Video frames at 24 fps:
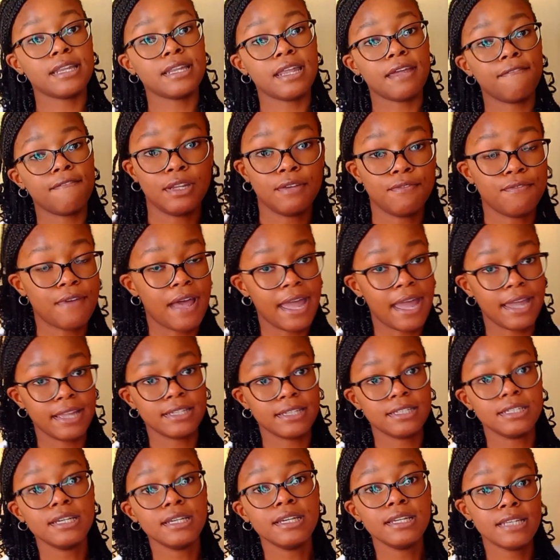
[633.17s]
I find
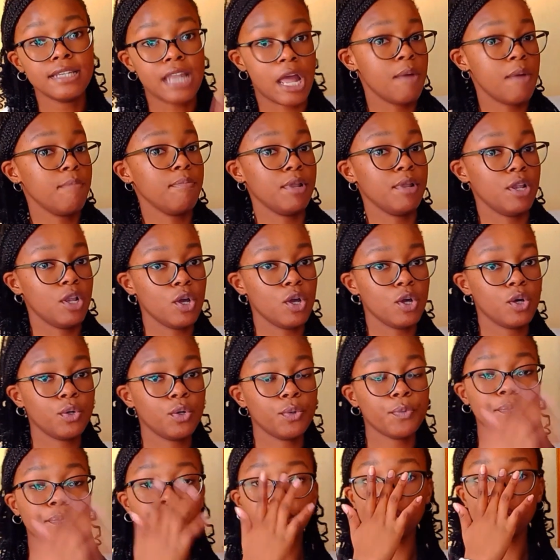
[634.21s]
down below.